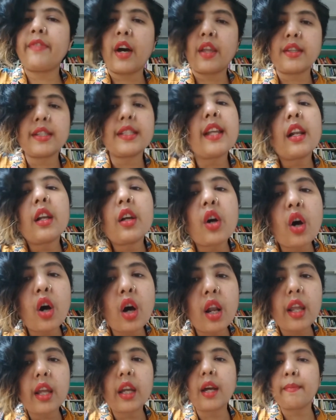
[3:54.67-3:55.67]
her father's an
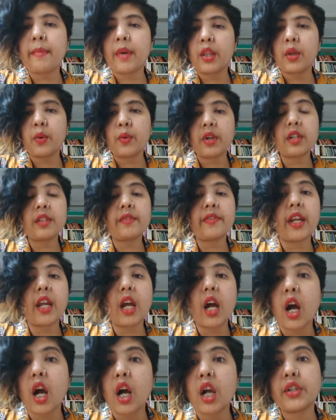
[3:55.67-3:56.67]
alcoholic, her mother works
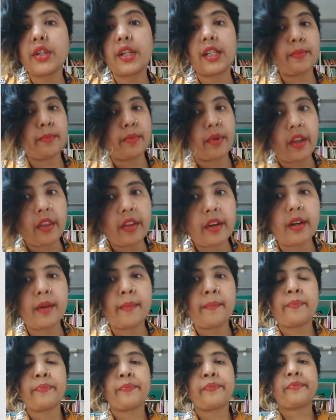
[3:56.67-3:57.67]
very hard, she has a
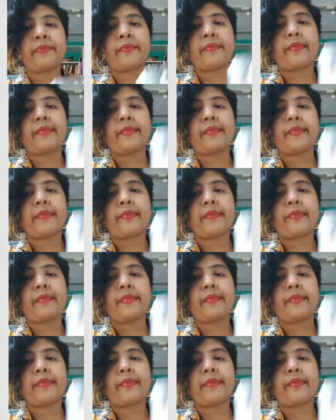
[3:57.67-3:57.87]
brother.